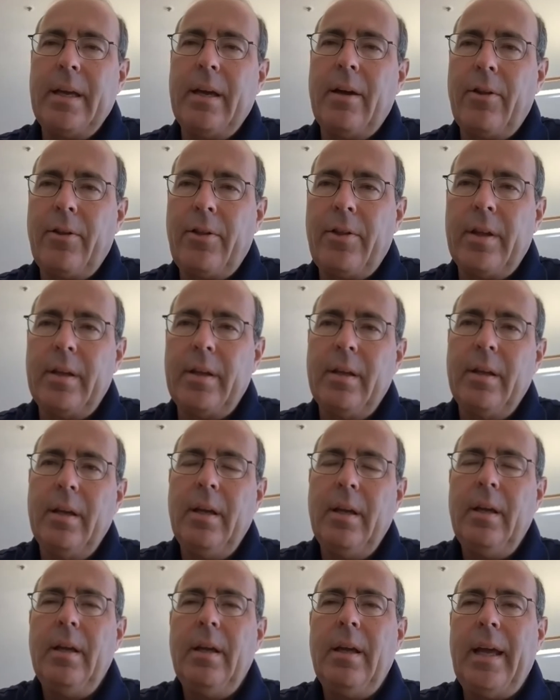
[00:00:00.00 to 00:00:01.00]
healthy
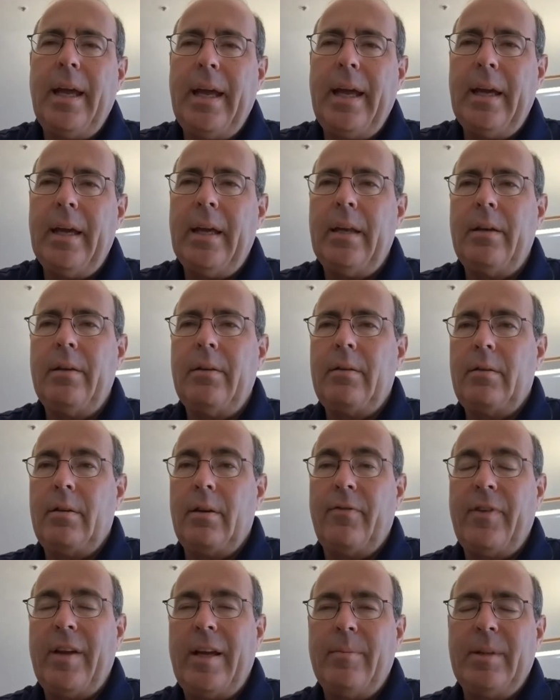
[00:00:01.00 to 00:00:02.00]
and
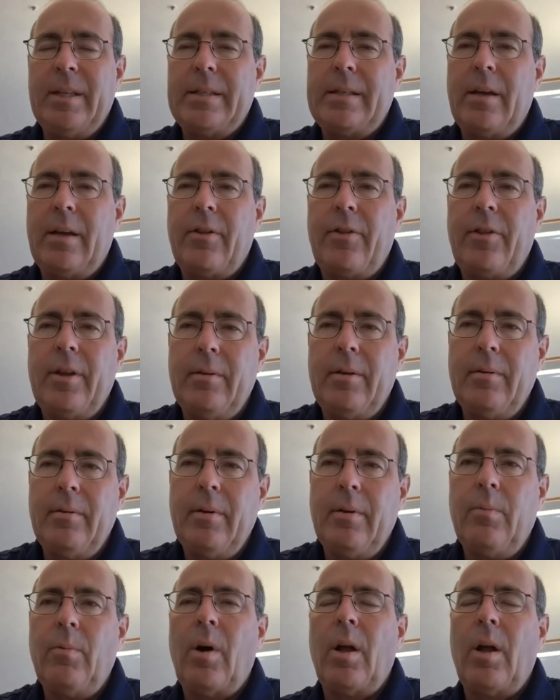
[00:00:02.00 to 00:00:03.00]
their families healthy
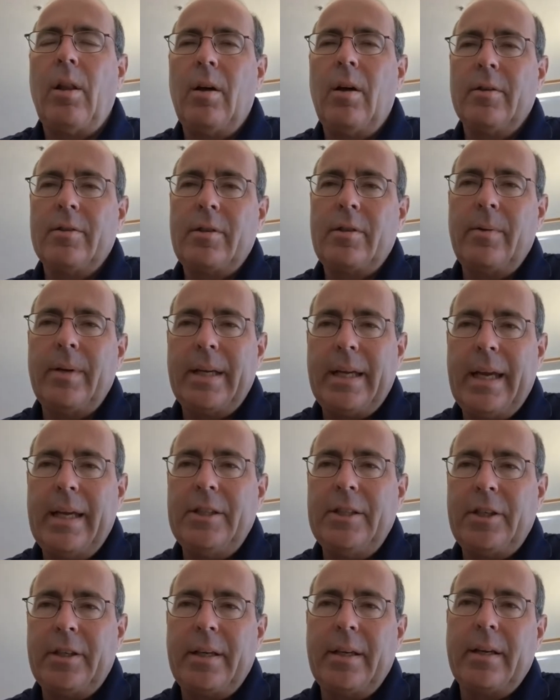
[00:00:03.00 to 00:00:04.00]
while also
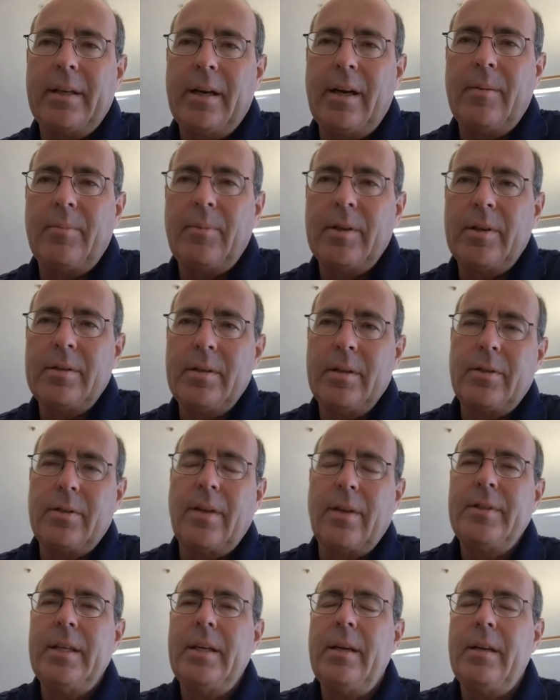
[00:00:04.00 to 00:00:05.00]
engaging in commerce. And so
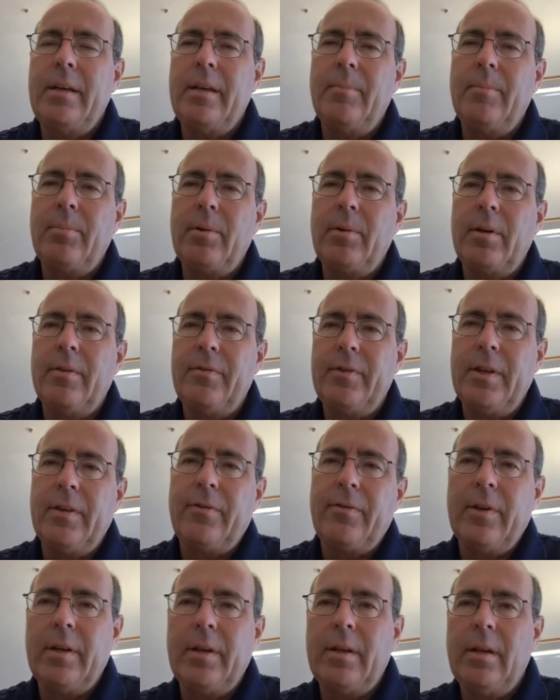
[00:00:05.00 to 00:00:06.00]
I've seen a number of
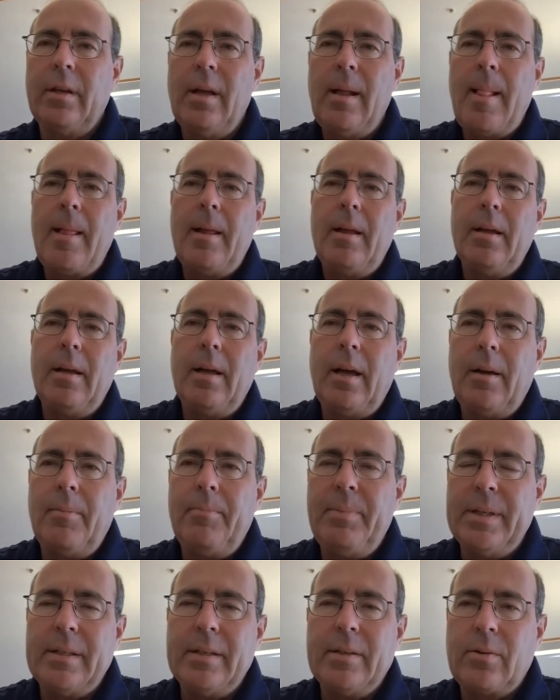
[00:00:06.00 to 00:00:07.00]
different uh,
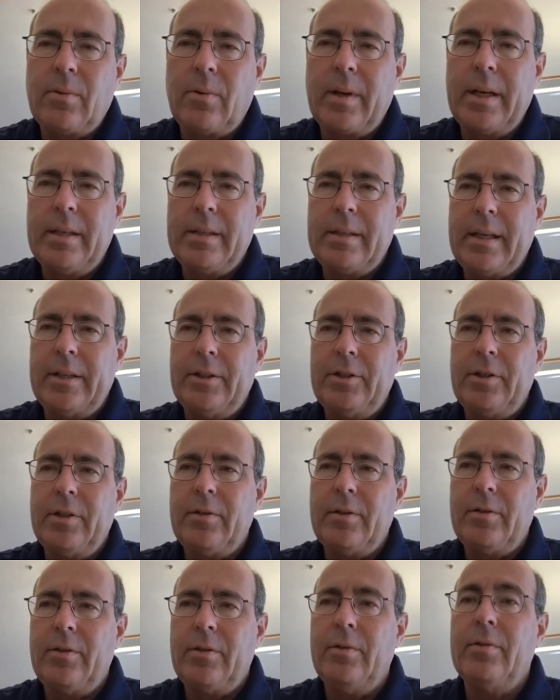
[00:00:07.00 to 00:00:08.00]
business
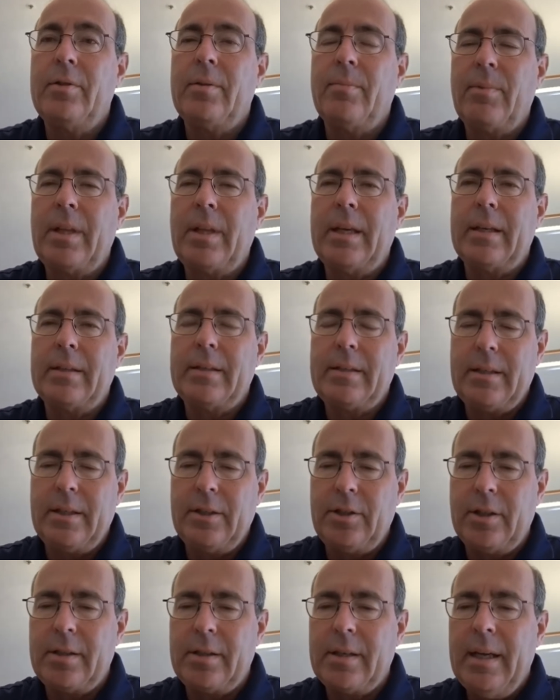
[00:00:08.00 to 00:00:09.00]
organizations do some things to
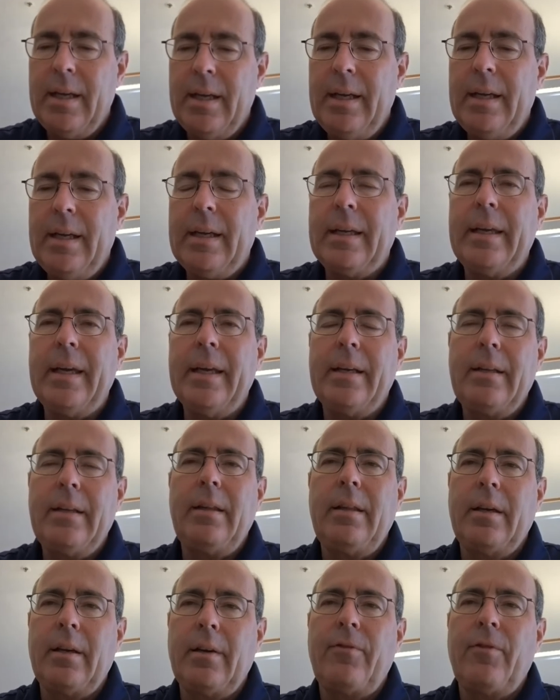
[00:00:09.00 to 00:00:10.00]
just get
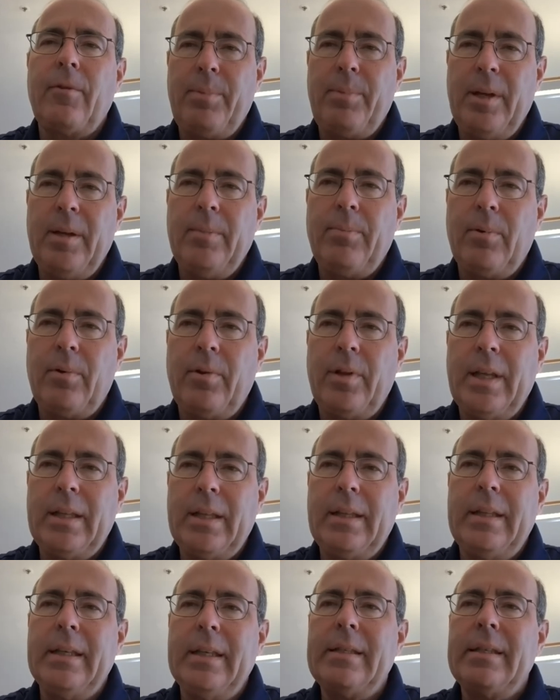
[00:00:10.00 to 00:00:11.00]
clear for people that
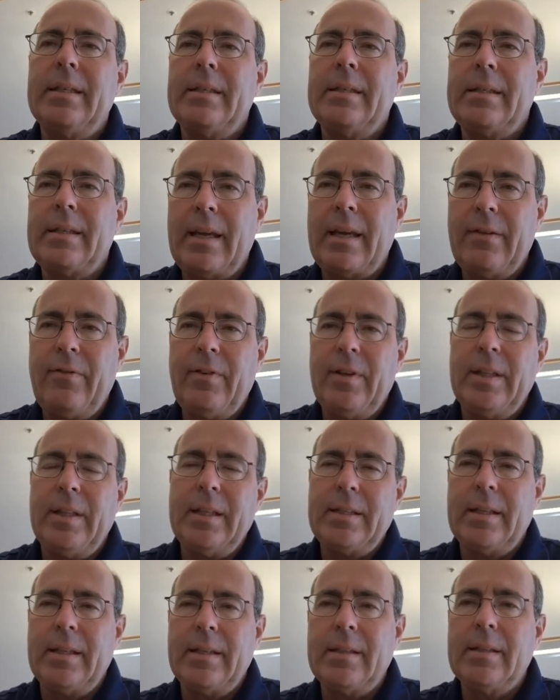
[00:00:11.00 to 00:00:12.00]
this is safe and
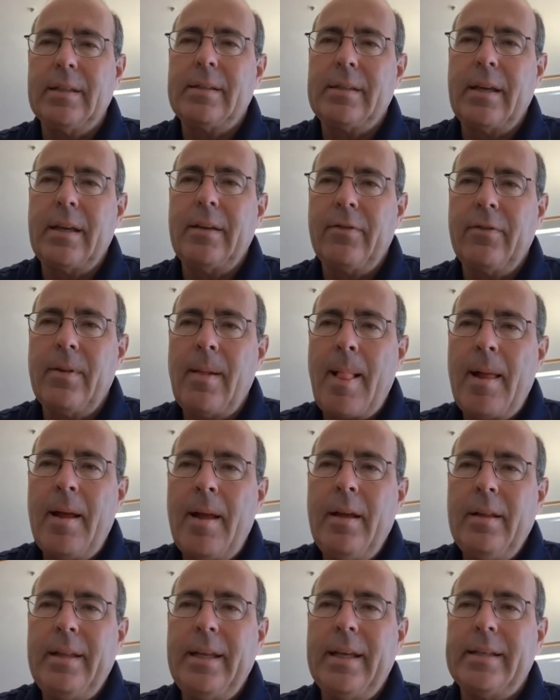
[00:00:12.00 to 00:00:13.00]
this isn't safe.
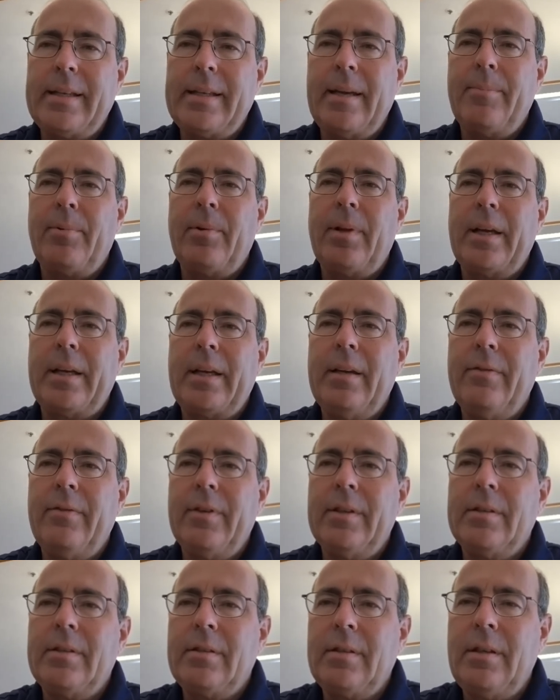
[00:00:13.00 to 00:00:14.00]
The example I give
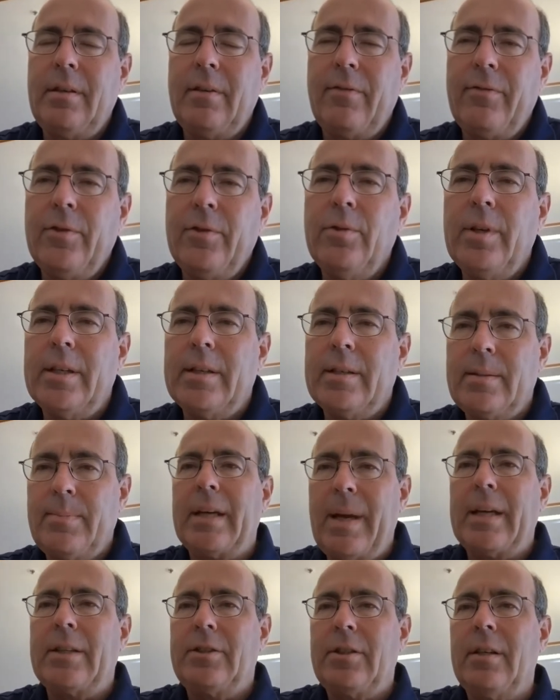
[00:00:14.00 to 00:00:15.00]
is, you know, food
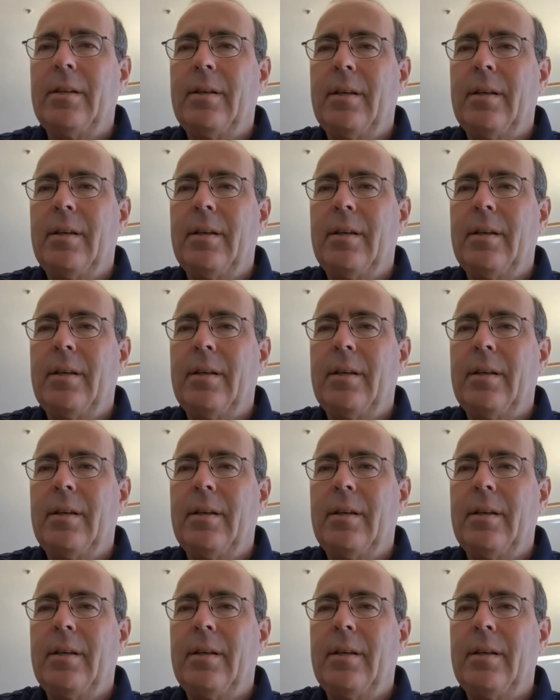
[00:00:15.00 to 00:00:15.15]
inspection.